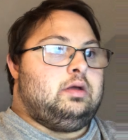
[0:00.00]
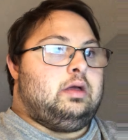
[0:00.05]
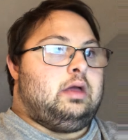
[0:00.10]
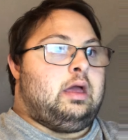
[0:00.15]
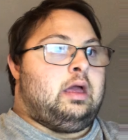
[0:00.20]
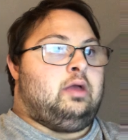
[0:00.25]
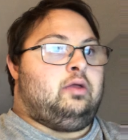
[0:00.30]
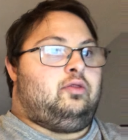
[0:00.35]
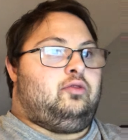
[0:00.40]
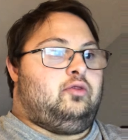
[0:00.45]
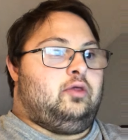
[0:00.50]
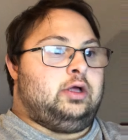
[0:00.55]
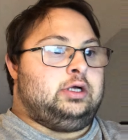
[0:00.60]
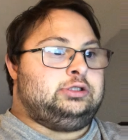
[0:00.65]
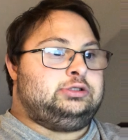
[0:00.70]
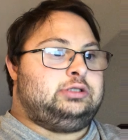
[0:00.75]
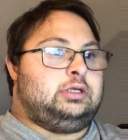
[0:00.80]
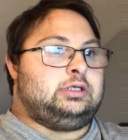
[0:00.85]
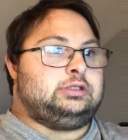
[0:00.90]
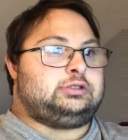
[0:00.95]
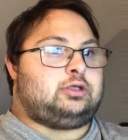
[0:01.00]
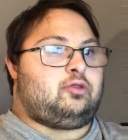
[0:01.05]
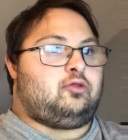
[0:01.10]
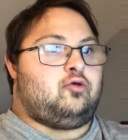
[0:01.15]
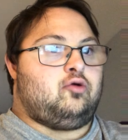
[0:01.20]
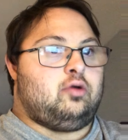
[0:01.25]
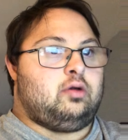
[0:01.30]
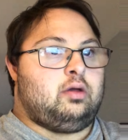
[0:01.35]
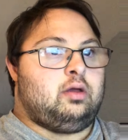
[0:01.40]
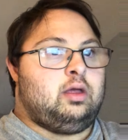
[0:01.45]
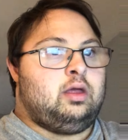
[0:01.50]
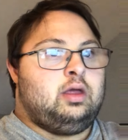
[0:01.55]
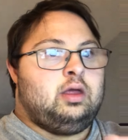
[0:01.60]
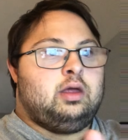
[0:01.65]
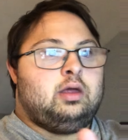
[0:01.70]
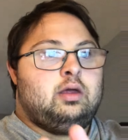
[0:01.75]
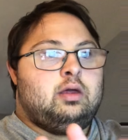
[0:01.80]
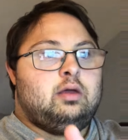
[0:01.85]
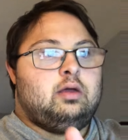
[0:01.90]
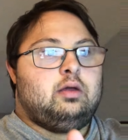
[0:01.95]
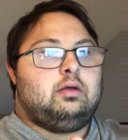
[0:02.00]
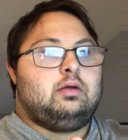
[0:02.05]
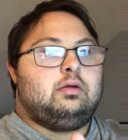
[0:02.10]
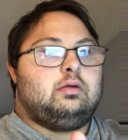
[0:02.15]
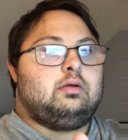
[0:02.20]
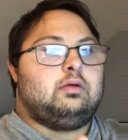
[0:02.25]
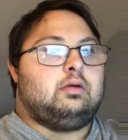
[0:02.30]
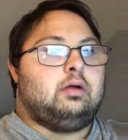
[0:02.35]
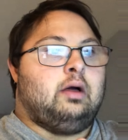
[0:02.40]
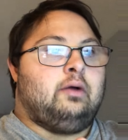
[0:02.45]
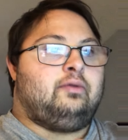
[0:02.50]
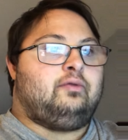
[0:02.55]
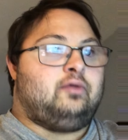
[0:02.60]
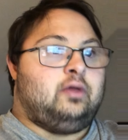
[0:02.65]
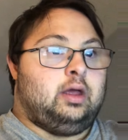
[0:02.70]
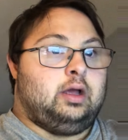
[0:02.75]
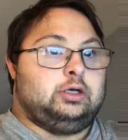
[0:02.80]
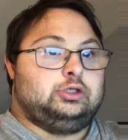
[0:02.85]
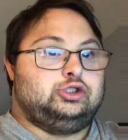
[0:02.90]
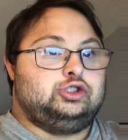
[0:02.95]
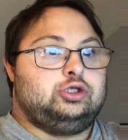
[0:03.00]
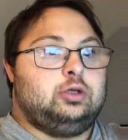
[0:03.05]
And this has three of things: